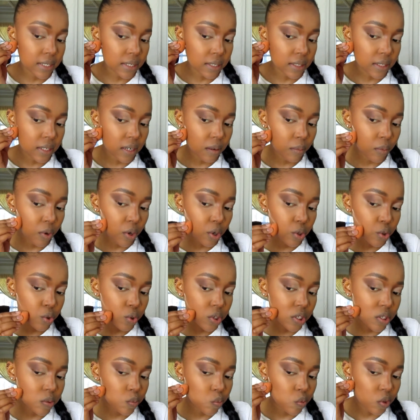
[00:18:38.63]
And then I'm going to do
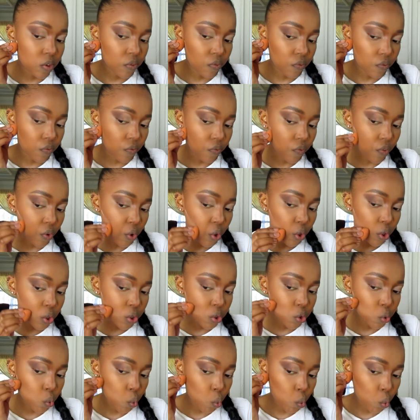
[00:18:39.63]
some
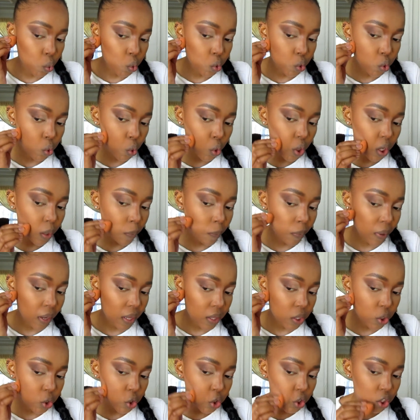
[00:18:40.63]
reverse contouring by
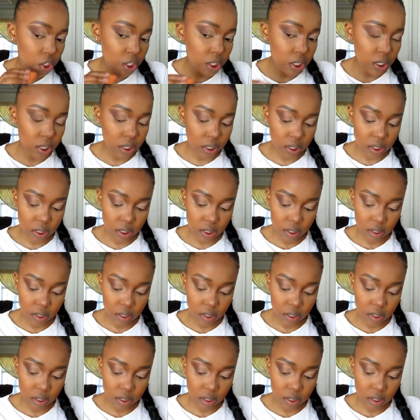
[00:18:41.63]
the cheeks.